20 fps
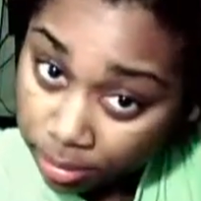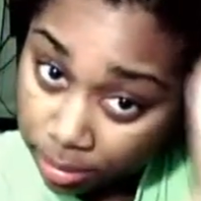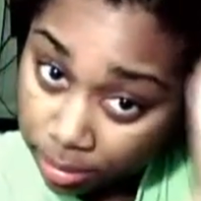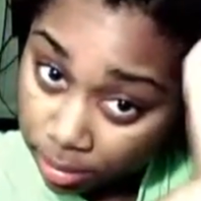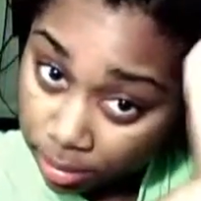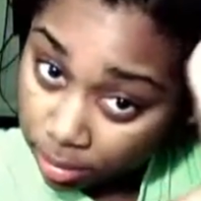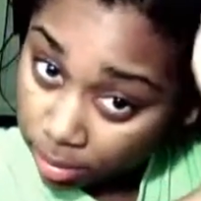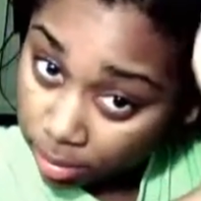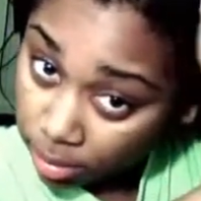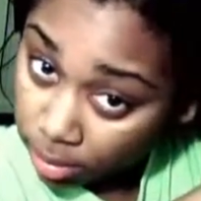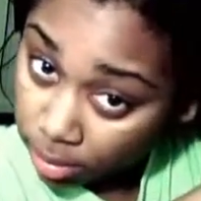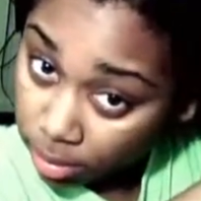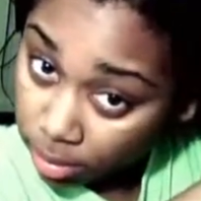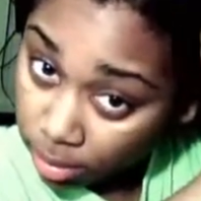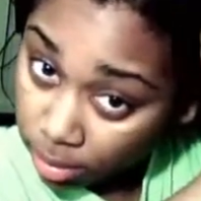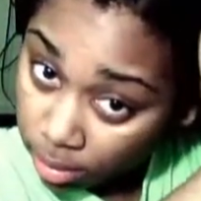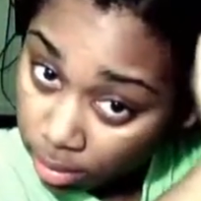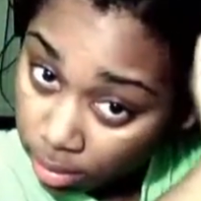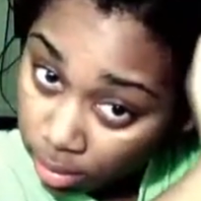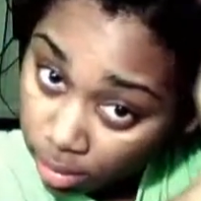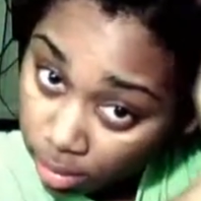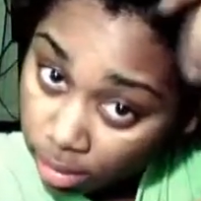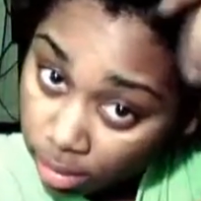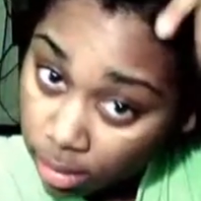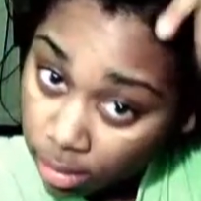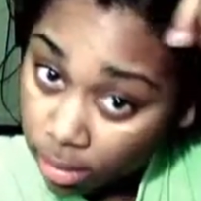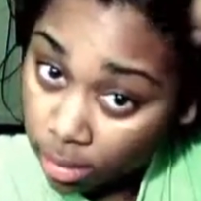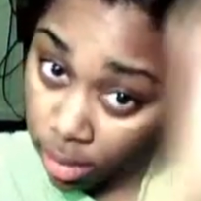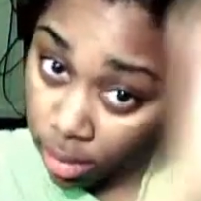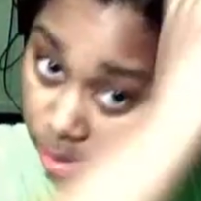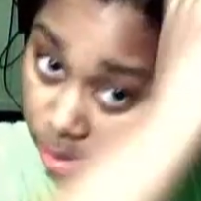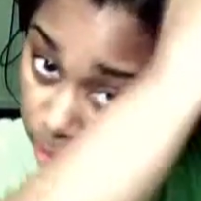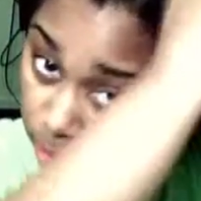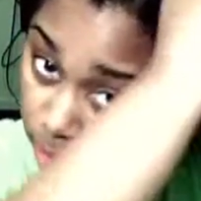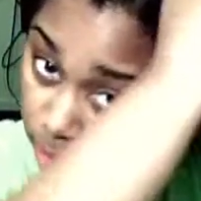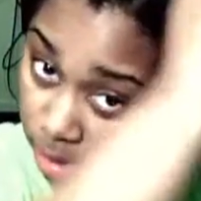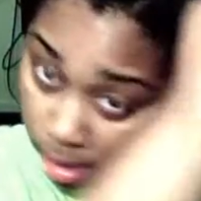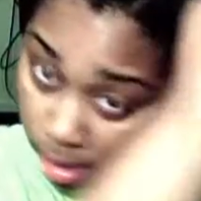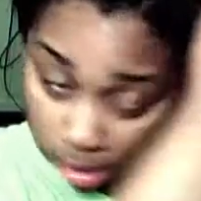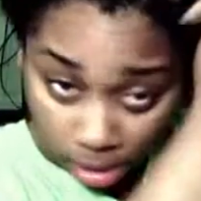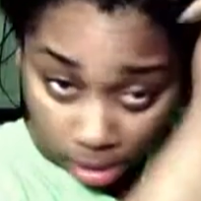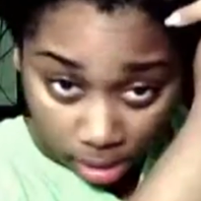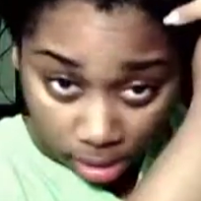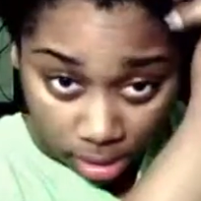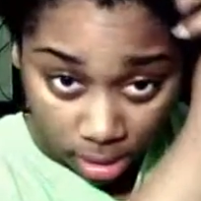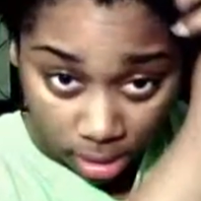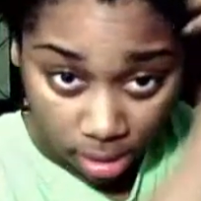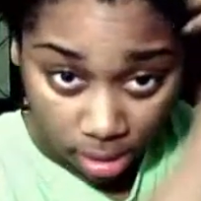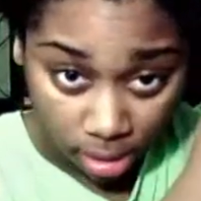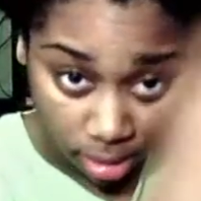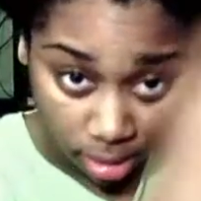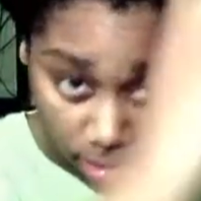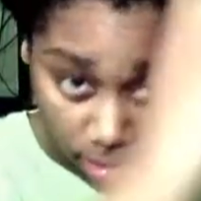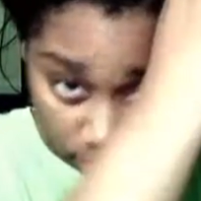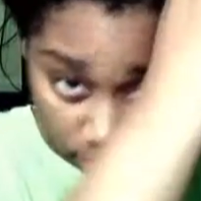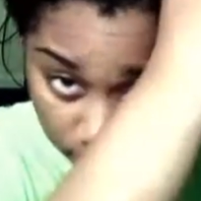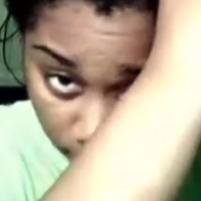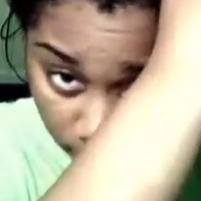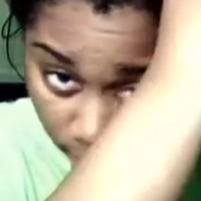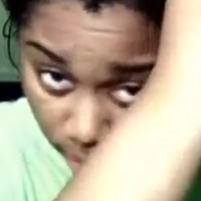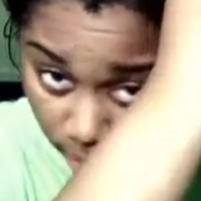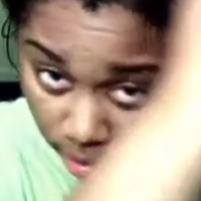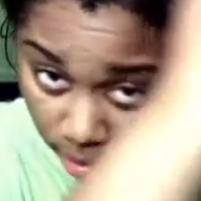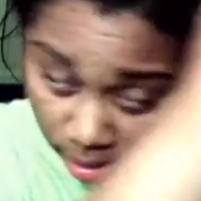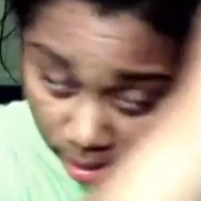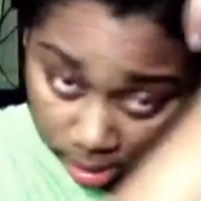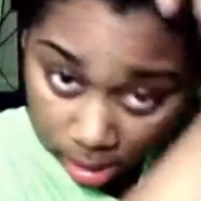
Nothing is said.